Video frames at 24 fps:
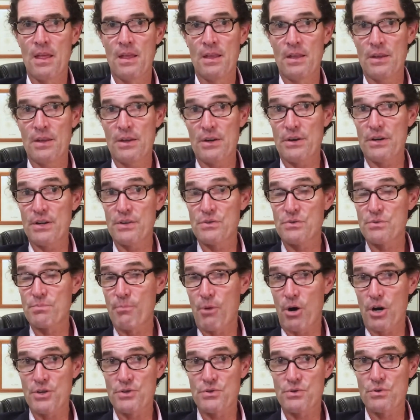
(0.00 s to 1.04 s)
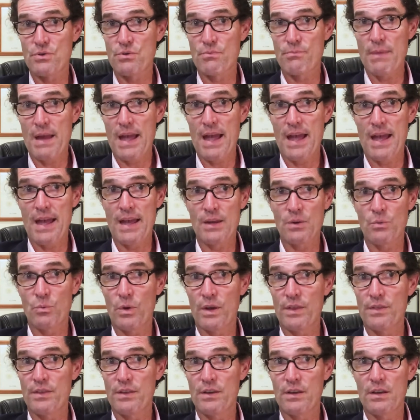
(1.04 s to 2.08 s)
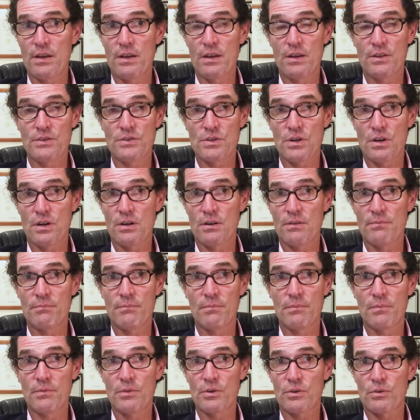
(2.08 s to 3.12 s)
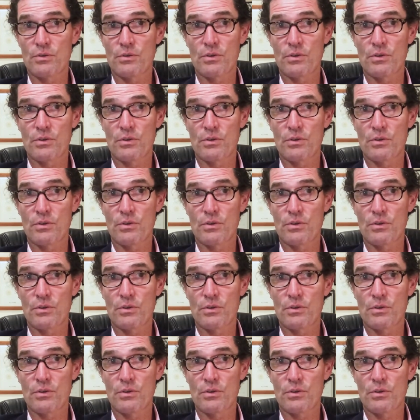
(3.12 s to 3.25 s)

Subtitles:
Periods March through May, when the term